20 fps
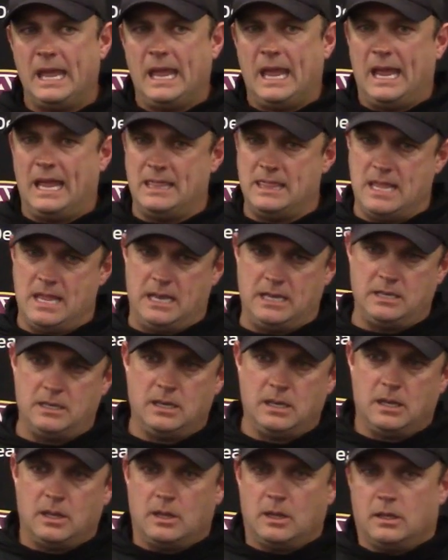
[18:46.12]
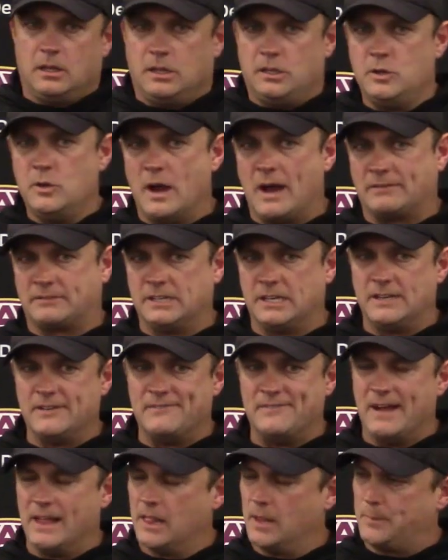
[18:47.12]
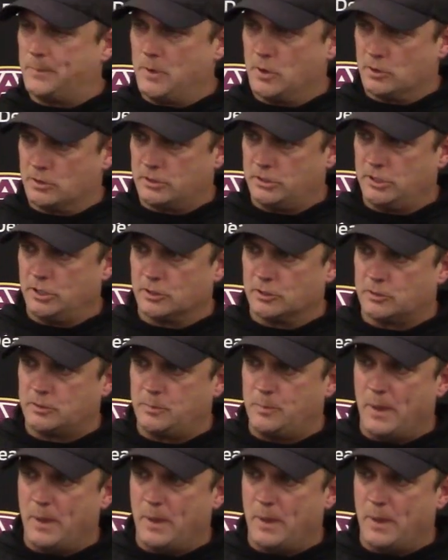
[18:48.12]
And then you have to develop your